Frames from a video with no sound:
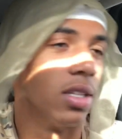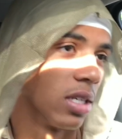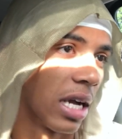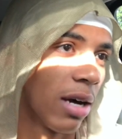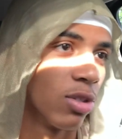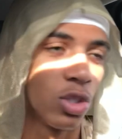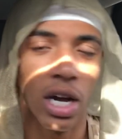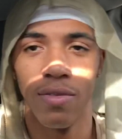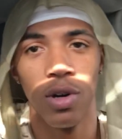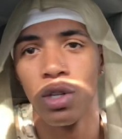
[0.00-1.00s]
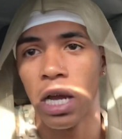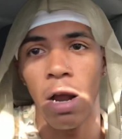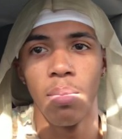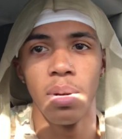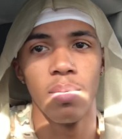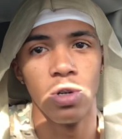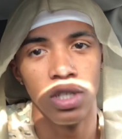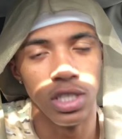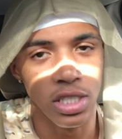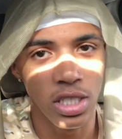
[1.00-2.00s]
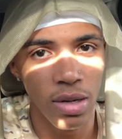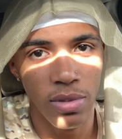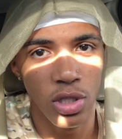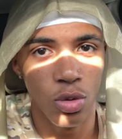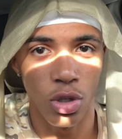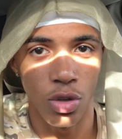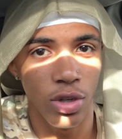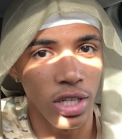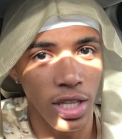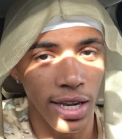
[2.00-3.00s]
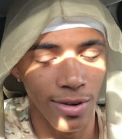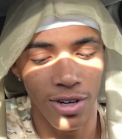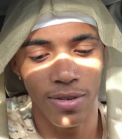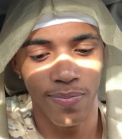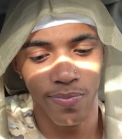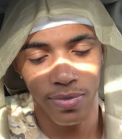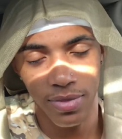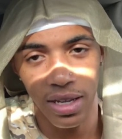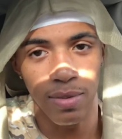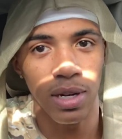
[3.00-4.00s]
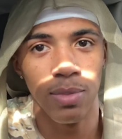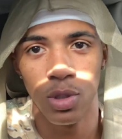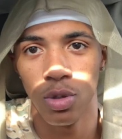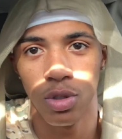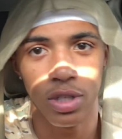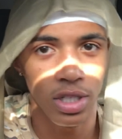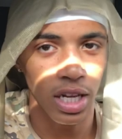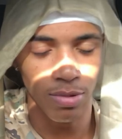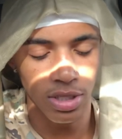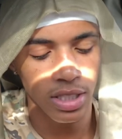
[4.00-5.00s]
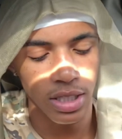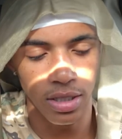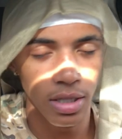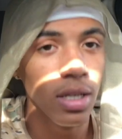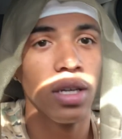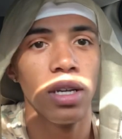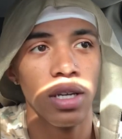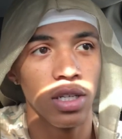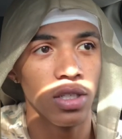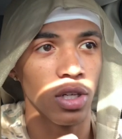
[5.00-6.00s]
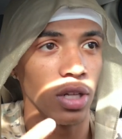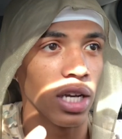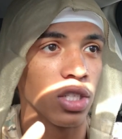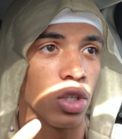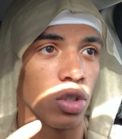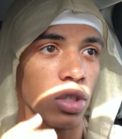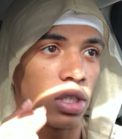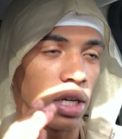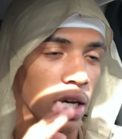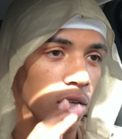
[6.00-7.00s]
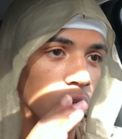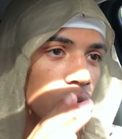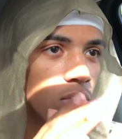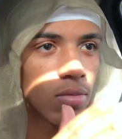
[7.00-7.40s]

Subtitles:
Look, I was driving. Only thing I remember is coming through a green light. Right, I'm coming through a green light. We sitting. Light turn green. I go.